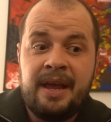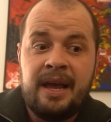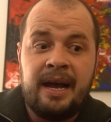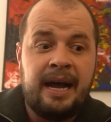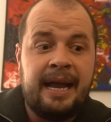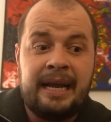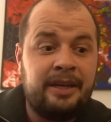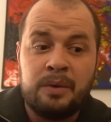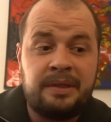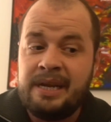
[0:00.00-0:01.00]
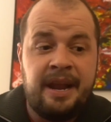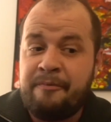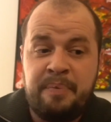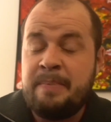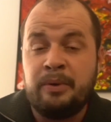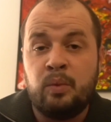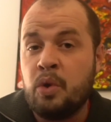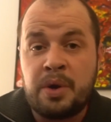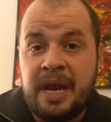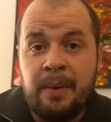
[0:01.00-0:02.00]
I don't see enough people
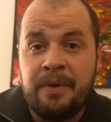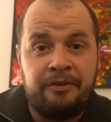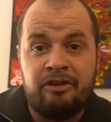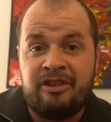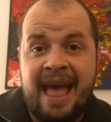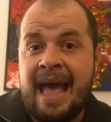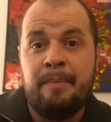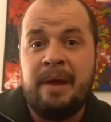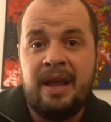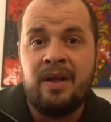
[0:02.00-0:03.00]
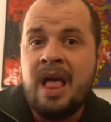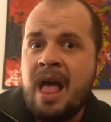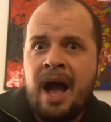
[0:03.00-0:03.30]
working with just a het male.